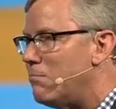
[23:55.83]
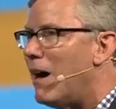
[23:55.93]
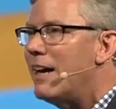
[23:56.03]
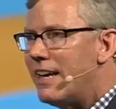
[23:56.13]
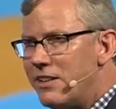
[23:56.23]

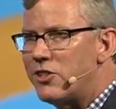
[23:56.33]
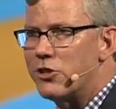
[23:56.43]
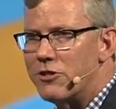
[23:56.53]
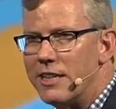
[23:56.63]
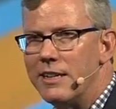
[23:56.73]
my
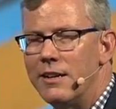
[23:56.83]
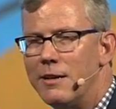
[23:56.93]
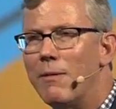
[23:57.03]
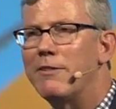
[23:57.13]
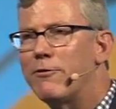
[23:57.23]
history
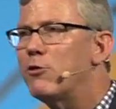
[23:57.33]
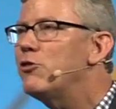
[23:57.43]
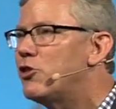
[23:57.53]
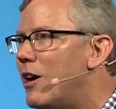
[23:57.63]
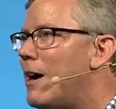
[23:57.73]
in my
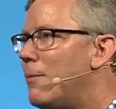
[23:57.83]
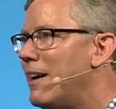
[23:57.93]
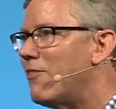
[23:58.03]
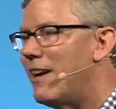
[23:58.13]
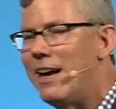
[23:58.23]
first job I
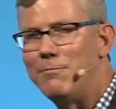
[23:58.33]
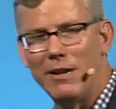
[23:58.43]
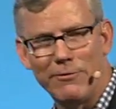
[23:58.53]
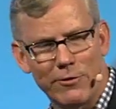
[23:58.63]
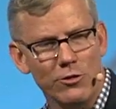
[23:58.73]
ever had.
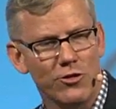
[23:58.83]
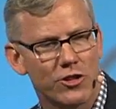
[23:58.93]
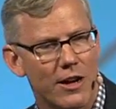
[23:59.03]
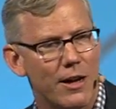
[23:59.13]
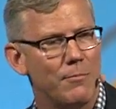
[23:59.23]
My first
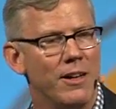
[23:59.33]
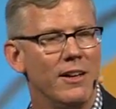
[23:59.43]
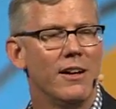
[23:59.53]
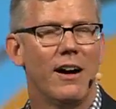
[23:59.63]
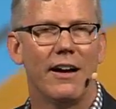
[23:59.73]
job
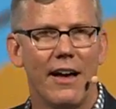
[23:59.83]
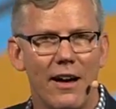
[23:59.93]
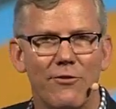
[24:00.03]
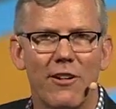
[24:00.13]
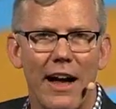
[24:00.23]
I
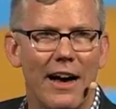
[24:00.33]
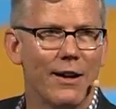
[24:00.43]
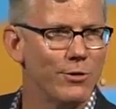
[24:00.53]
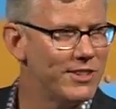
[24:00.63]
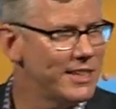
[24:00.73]
ever had, I
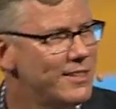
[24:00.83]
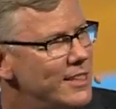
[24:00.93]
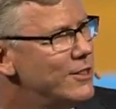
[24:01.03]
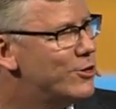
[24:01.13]
was 16